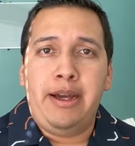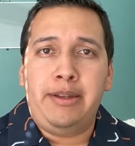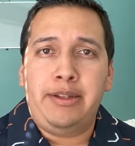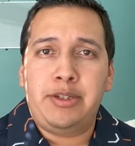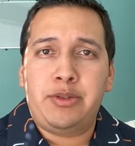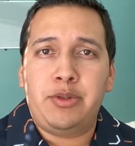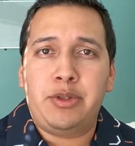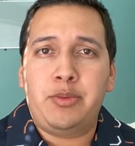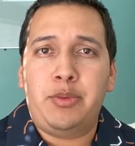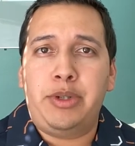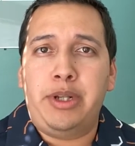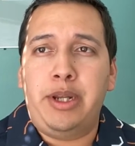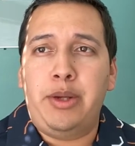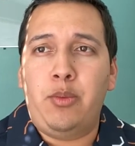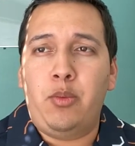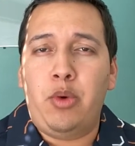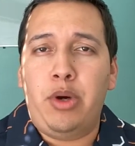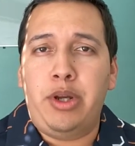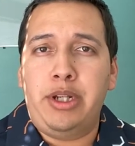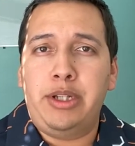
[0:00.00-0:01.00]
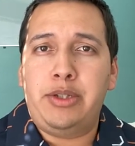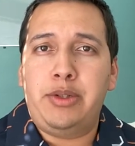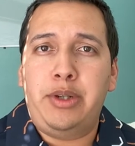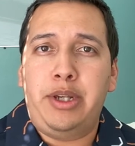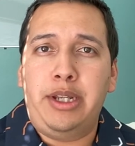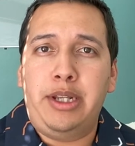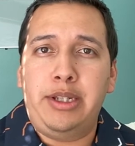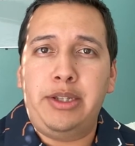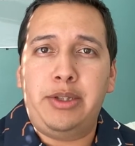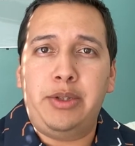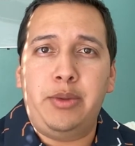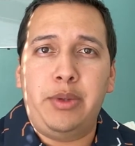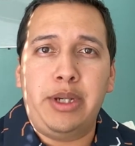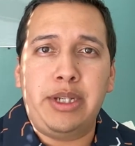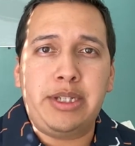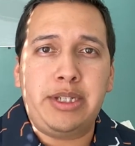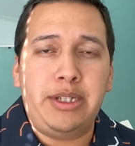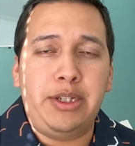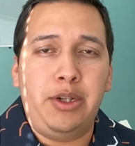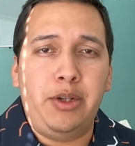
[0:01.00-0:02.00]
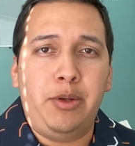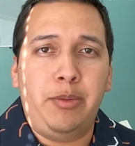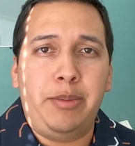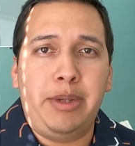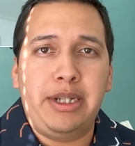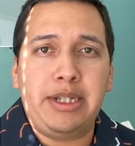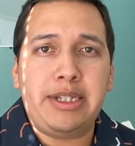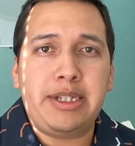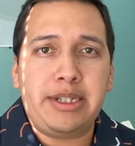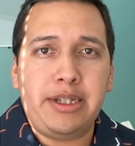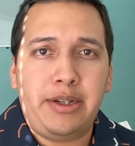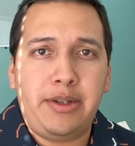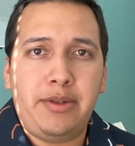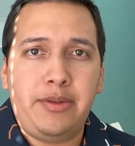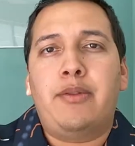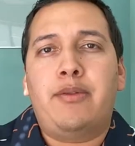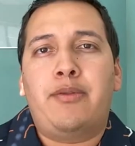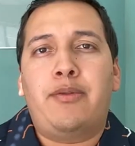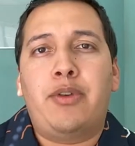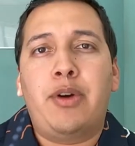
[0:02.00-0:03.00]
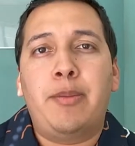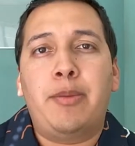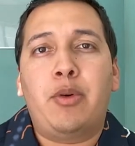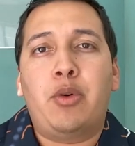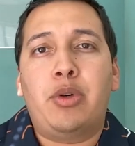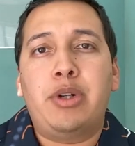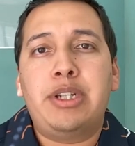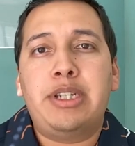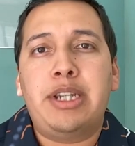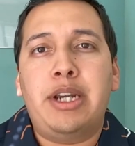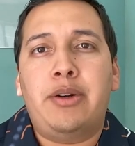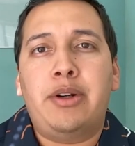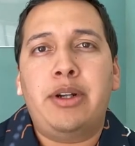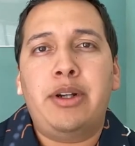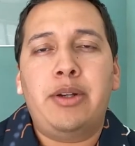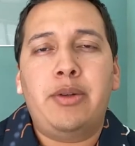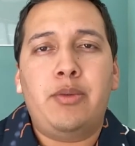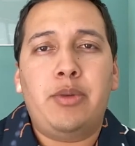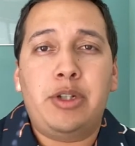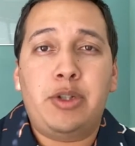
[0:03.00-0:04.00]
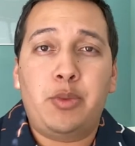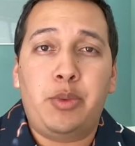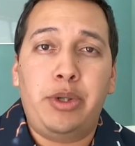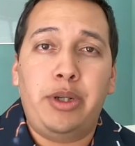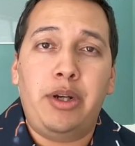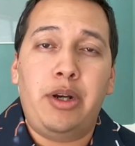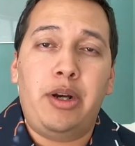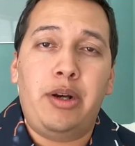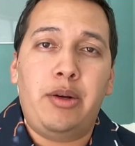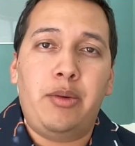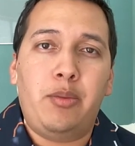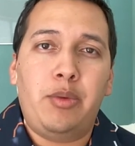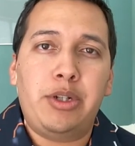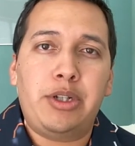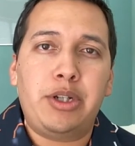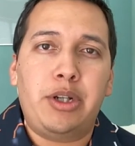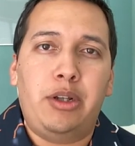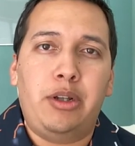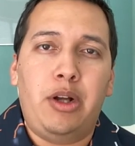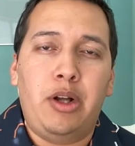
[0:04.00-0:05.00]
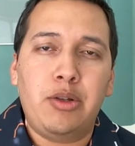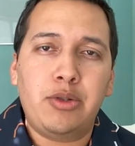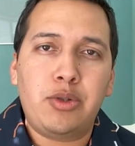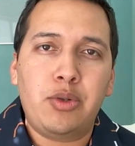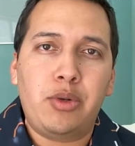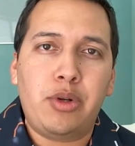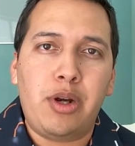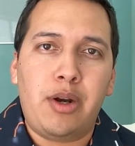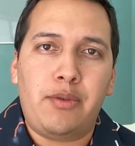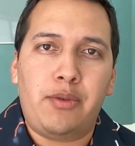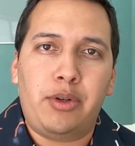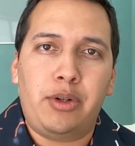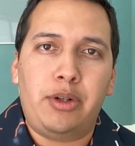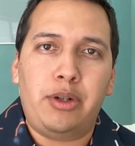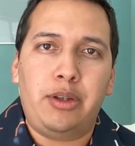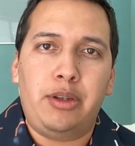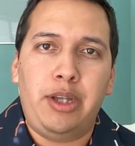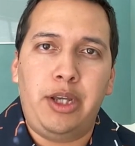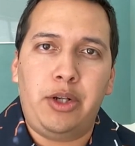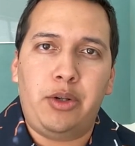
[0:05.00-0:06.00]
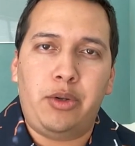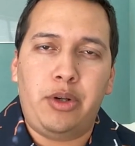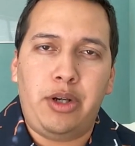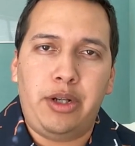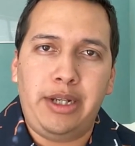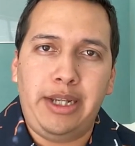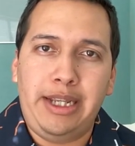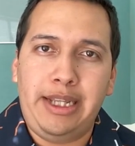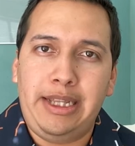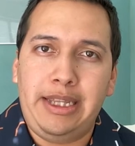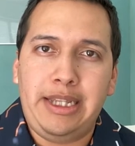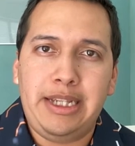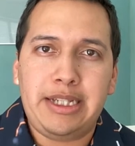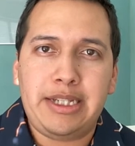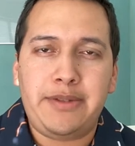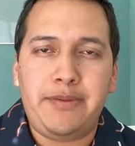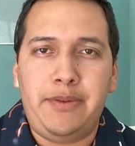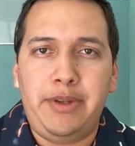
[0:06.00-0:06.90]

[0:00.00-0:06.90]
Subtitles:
This was when I wanted to get into SEO myself from Coursera, which I'll also cover later on in this